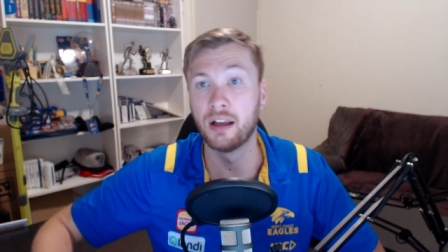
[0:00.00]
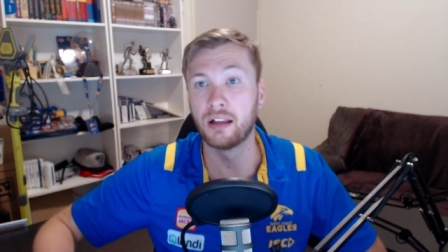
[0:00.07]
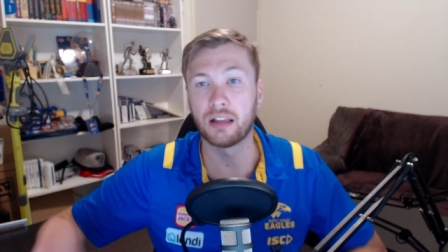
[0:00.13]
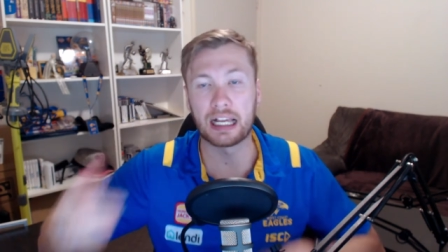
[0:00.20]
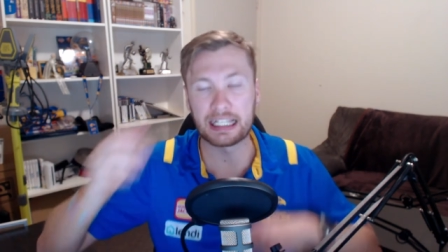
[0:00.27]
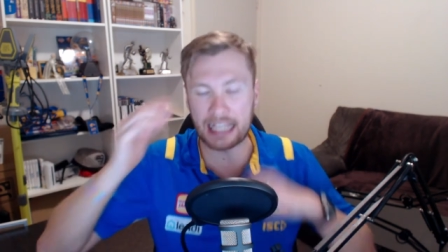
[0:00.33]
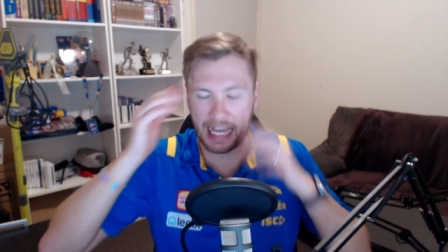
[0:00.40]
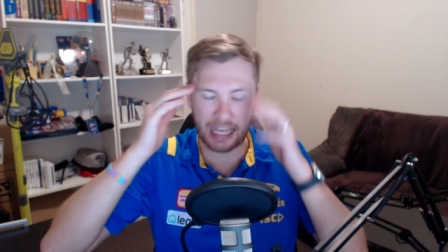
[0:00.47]

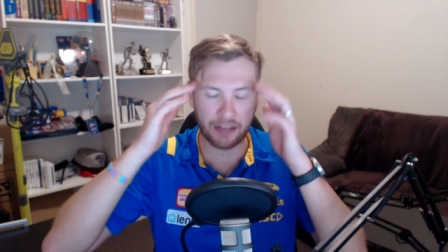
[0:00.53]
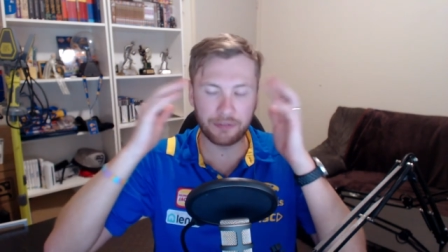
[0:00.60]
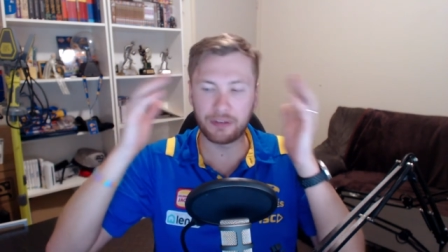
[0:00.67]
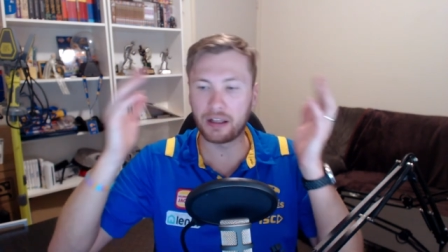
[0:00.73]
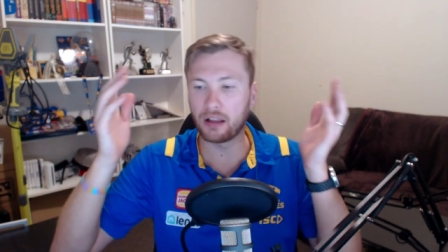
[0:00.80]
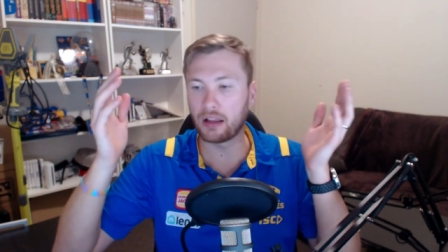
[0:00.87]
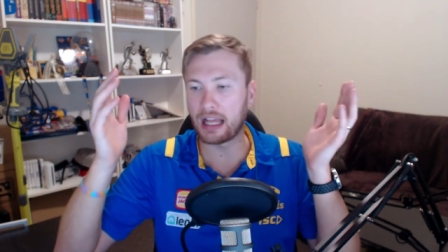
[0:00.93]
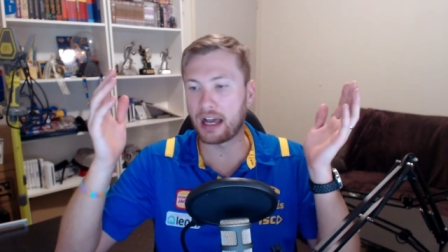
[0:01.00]
Like
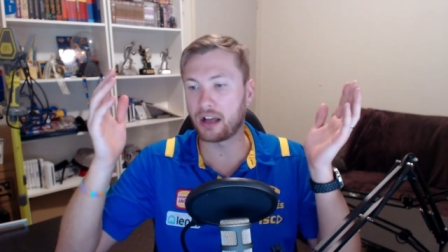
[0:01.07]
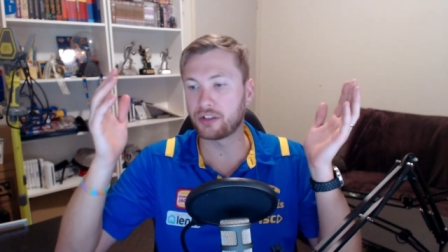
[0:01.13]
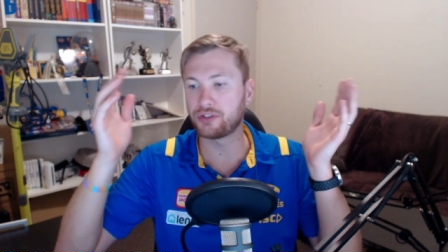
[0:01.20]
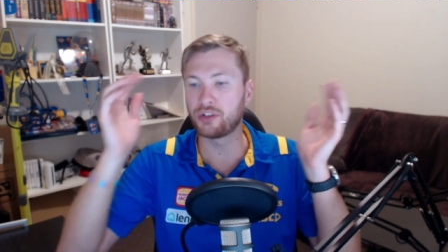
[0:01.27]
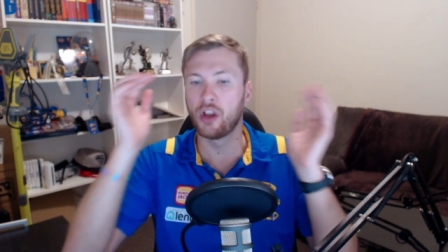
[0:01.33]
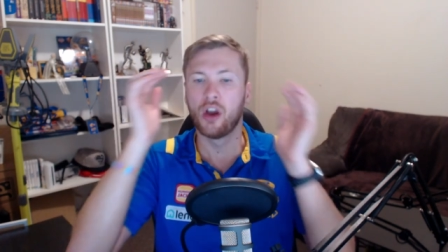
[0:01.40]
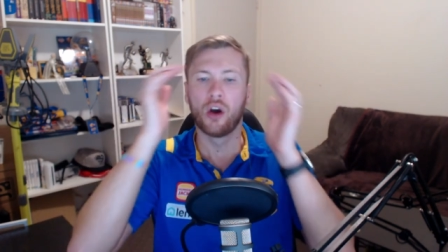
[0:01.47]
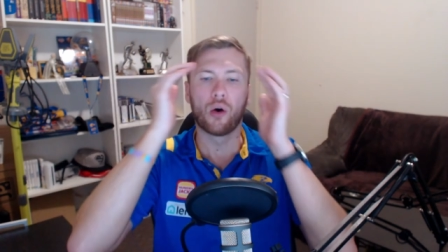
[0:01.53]
AFL
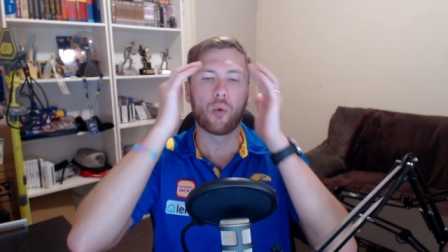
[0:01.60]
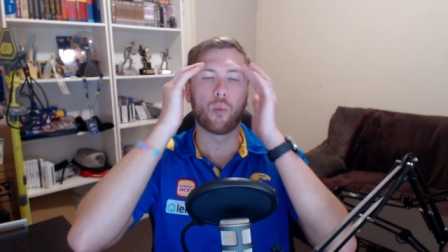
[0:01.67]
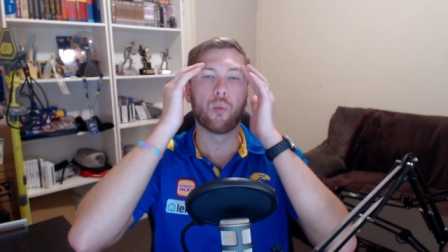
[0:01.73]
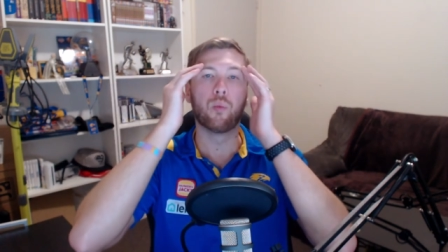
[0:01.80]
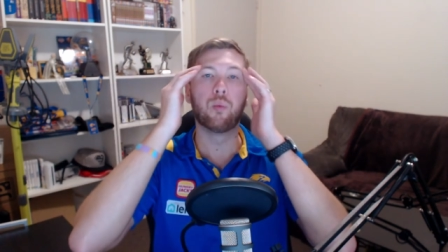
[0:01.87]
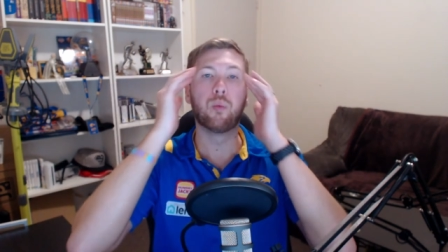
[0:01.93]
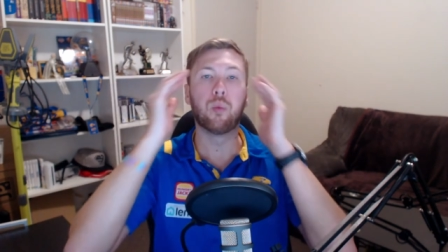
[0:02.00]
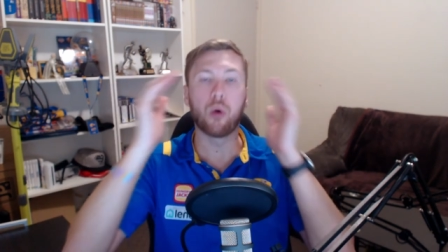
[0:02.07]
House,
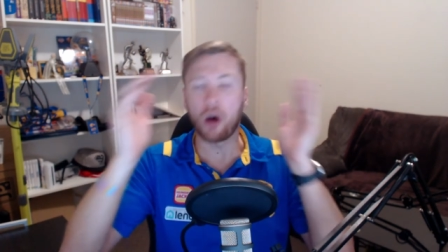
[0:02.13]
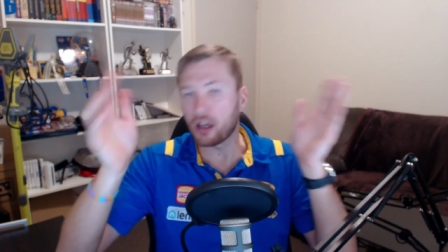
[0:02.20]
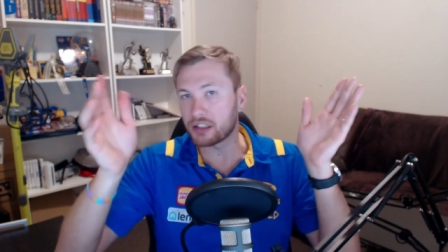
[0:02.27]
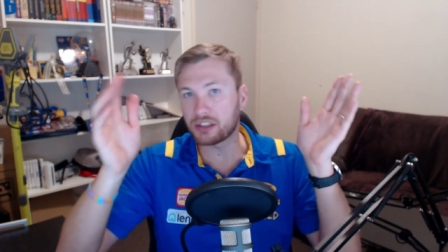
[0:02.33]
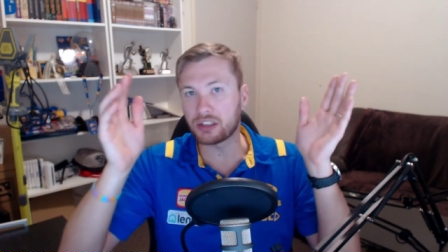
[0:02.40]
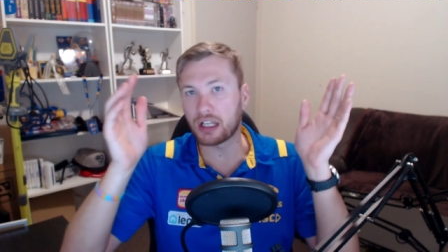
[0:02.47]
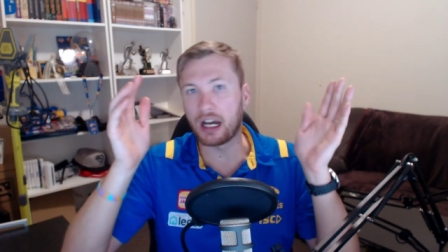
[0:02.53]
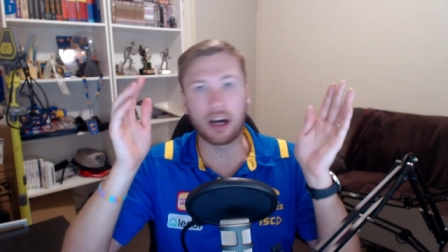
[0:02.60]

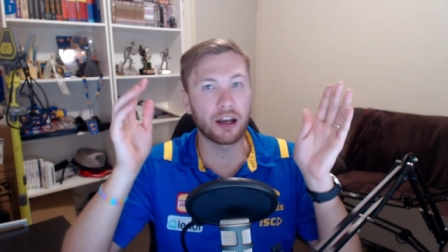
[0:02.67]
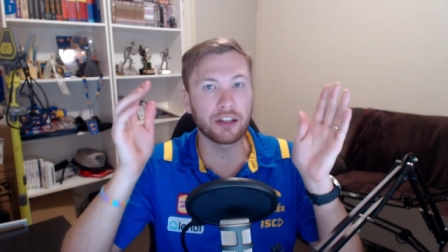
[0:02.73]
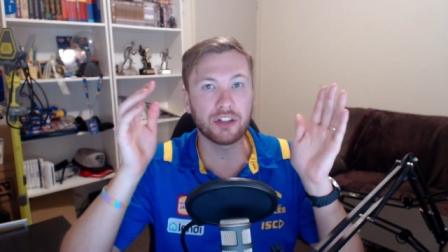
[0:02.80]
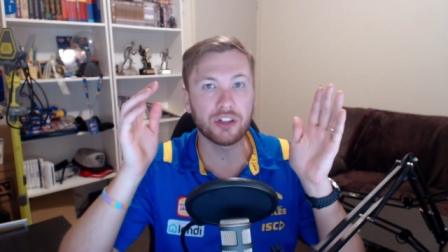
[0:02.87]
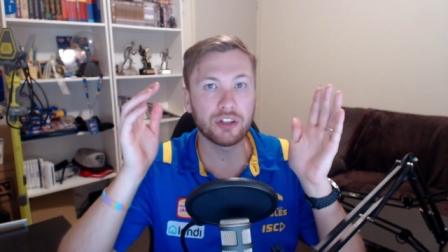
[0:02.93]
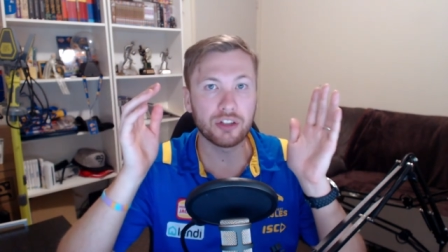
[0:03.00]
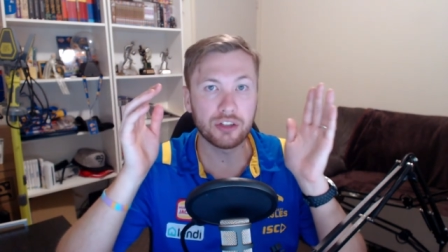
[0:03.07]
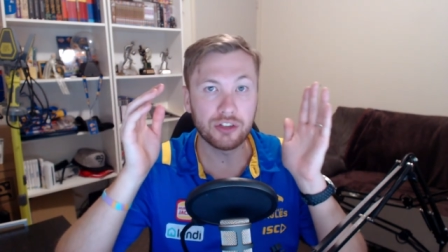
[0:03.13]
what are
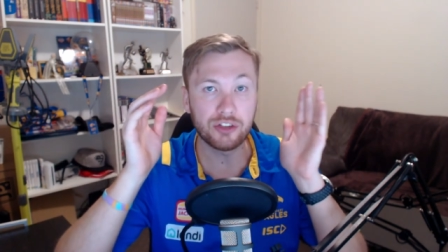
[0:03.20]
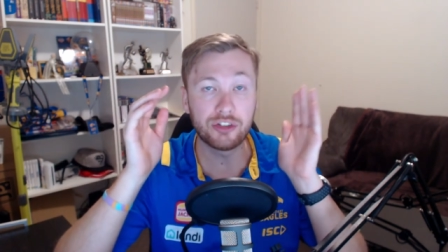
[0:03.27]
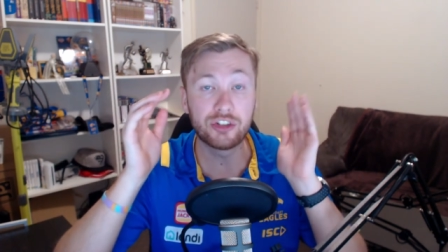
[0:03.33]
you